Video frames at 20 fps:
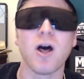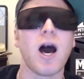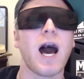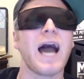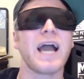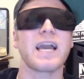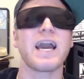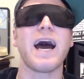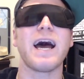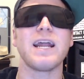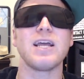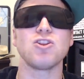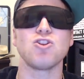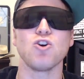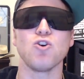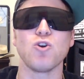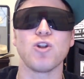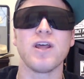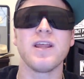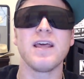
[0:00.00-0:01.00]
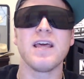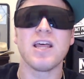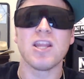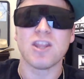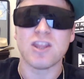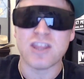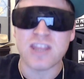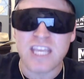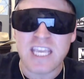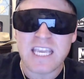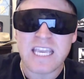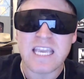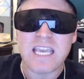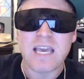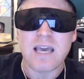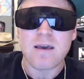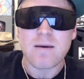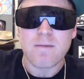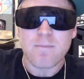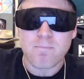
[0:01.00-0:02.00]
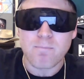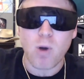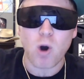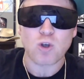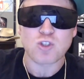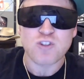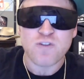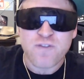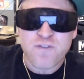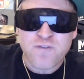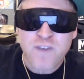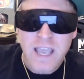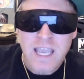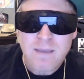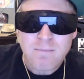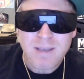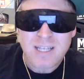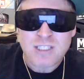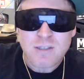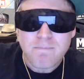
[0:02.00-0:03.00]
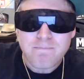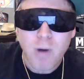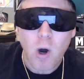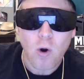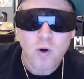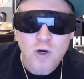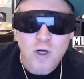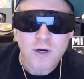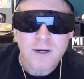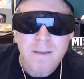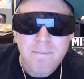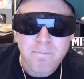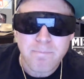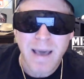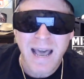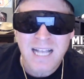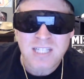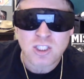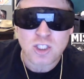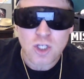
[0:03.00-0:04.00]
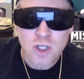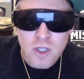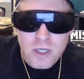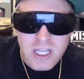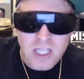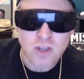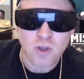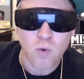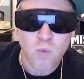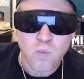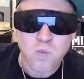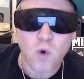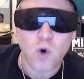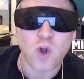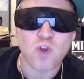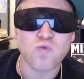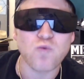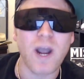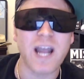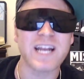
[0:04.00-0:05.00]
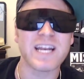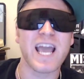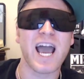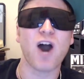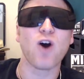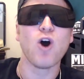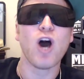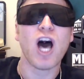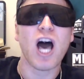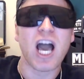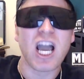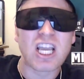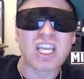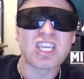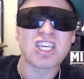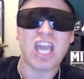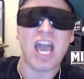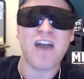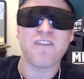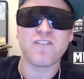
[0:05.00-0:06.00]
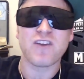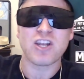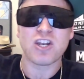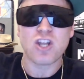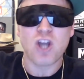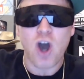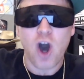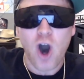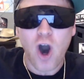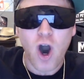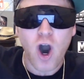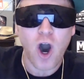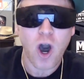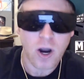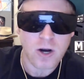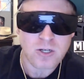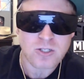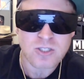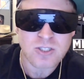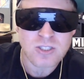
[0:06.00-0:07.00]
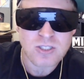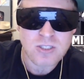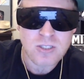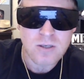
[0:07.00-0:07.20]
I got it, dude the most famous poker ambassador in the world right now, Kevin Hartz.